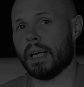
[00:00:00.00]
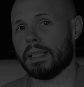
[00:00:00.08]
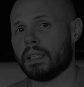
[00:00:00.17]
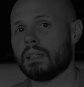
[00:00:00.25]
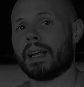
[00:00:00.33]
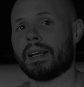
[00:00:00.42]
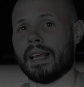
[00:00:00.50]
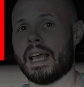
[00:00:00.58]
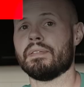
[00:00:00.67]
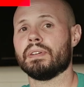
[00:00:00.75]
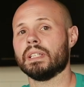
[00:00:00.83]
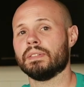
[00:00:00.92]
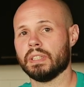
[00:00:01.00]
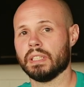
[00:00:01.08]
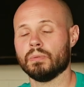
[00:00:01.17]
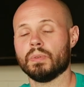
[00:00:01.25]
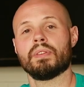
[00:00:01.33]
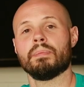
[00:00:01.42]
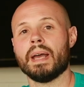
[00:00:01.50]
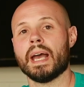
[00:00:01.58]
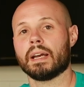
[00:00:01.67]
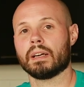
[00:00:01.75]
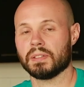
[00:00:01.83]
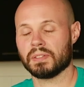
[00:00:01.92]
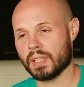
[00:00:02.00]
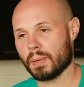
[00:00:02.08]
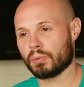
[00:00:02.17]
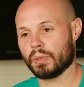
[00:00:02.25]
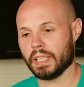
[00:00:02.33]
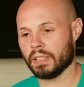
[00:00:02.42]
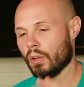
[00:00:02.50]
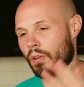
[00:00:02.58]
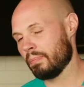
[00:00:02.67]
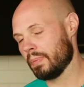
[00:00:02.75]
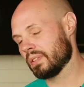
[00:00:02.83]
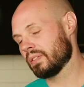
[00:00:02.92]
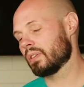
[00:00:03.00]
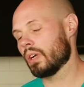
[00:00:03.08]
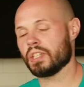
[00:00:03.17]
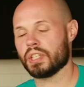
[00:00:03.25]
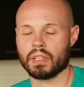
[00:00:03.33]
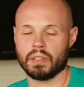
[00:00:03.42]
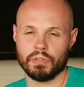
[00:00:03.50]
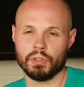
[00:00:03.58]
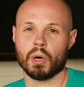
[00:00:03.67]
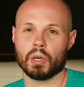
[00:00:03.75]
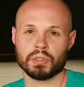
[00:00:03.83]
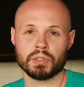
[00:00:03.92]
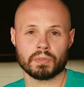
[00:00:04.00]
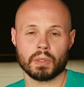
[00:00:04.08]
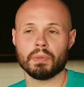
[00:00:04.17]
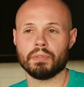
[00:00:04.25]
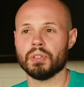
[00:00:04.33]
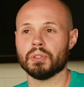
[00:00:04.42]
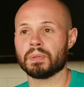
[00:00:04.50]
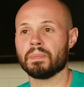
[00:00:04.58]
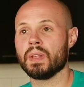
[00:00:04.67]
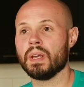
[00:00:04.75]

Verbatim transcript: I did a lot of the heavy lifting with the Mac on separating all the business logic and the view models from the views.